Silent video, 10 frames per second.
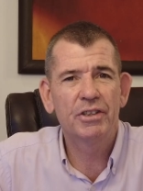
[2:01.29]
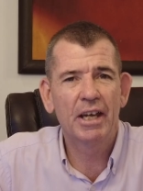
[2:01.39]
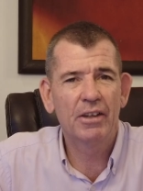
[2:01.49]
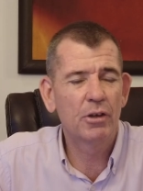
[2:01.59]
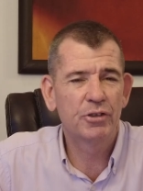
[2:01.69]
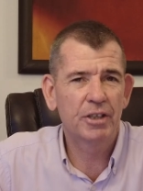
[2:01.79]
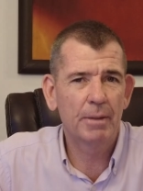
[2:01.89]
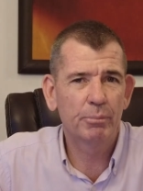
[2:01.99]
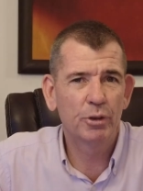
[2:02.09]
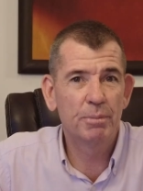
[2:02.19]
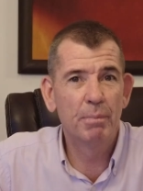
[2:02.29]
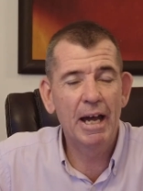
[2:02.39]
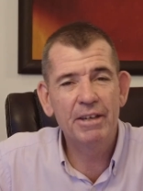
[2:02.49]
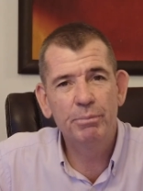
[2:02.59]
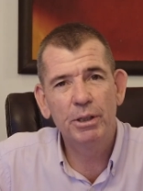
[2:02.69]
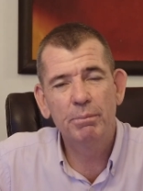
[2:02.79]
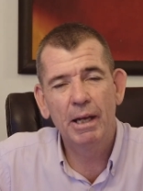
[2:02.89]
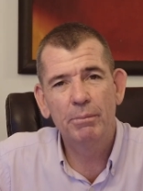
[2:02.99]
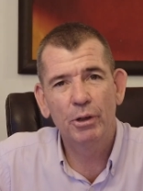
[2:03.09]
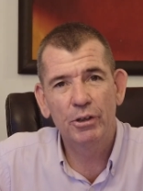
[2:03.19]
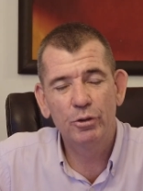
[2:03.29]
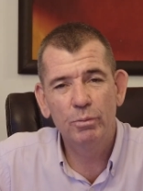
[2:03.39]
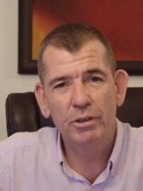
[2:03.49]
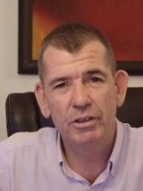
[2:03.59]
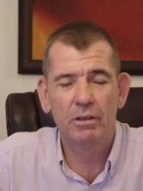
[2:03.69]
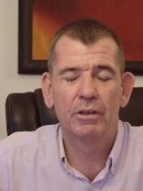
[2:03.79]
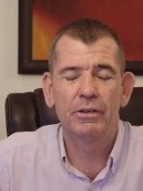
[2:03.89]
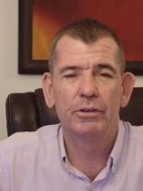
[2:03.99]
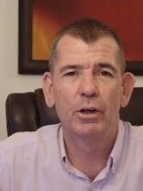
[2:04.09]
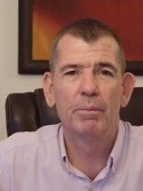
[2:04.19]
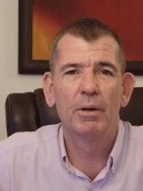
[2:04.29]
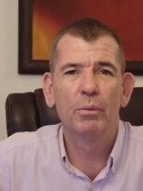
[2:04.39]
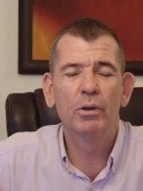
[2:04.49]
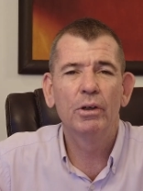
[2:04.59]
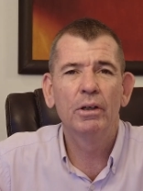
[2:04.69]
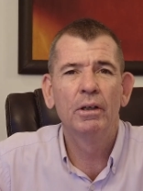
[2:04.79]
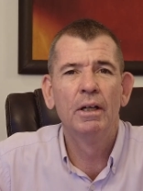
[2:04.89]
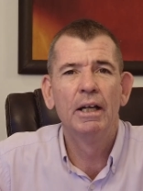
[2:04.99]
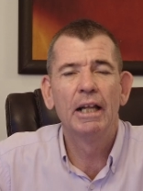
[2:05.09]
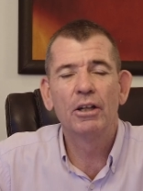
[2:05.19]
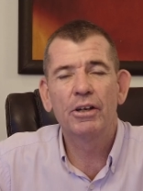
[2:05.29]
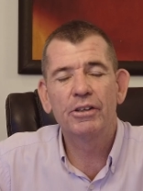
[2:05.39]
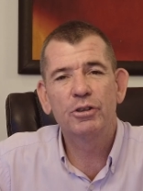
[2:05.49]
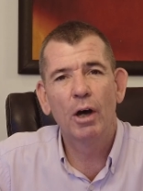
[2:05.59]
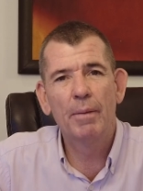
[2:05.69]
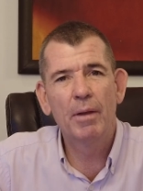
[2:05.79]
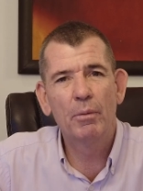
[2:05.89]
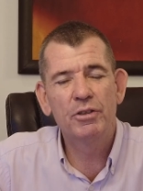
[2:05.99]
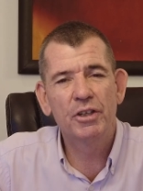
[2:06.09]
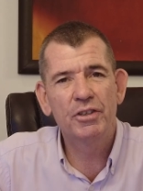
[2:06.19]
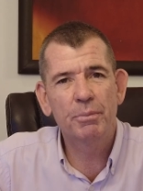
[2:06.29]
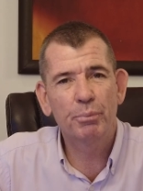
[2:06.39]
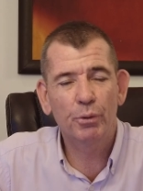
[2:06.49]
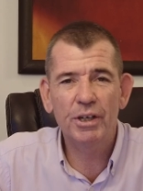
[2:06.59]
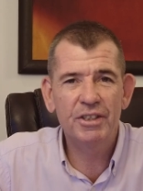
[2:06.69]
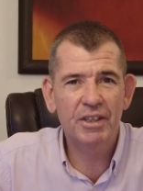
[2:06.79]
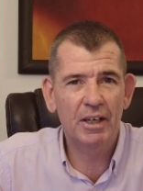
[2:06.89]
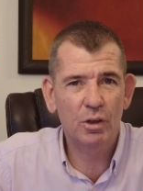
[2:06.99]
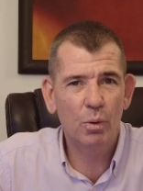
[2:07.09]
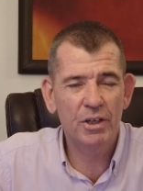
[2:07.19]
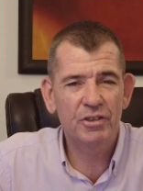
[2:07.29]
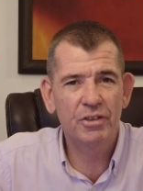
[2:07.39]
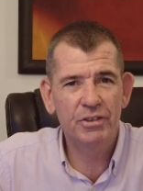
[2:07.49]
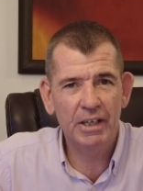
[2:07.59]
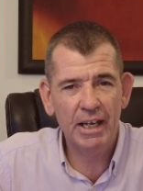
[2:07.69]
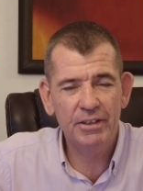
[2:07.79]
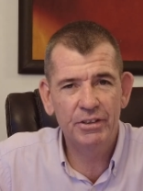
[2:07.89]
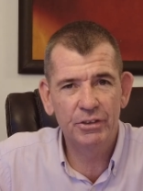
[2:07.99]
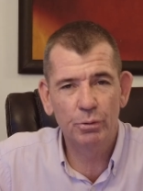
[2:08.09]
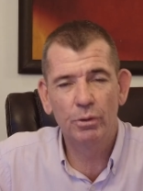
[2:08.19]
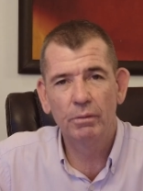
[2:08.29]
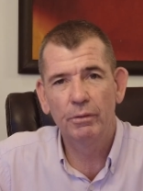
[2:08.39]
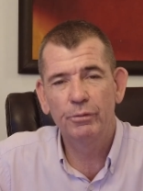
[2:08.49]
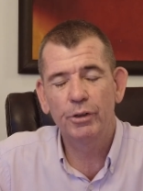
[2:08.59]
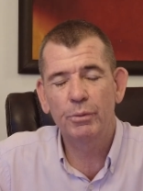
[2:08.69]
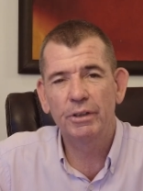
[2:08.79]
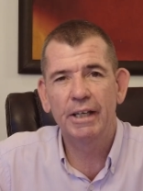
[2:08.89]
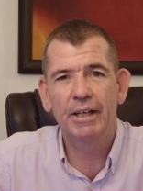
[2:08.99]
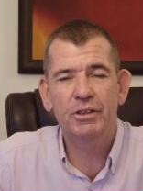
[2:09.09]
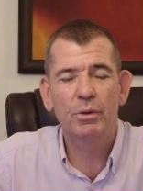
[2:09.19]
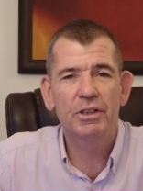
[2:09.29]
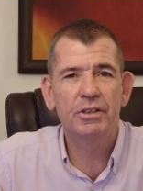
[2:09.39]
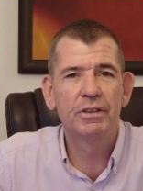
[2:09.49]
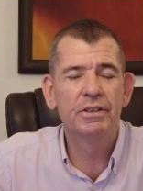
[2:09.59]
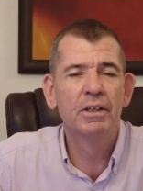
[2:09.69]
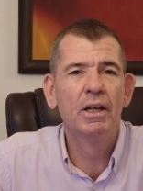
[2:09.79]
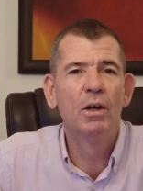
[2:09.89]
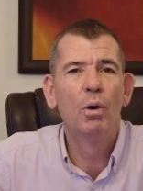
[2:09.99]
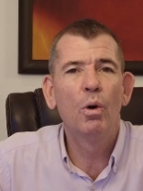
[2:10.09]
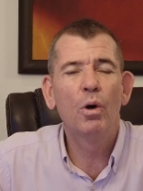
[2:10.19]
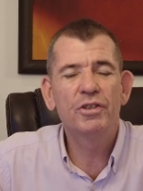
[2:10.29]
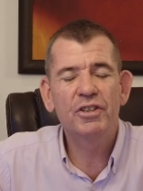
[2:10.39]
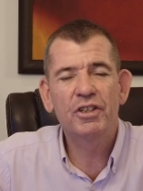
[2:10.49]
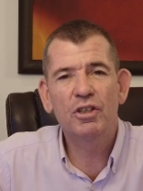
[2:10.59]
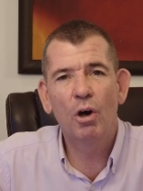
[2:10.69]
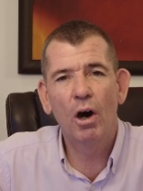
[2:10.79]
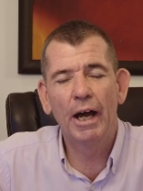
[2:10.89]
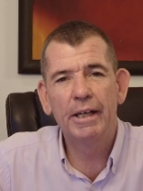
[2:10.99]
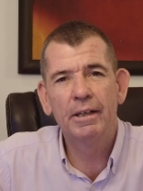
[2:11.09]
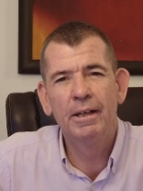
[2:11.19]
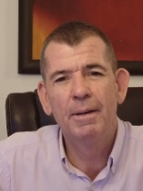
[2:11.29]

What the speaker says: Now, those chatbots may have been manned by humans. A lot of the time they were. A lot of the time they were just preset questions and answers, or frequently asked questions, or just a guide.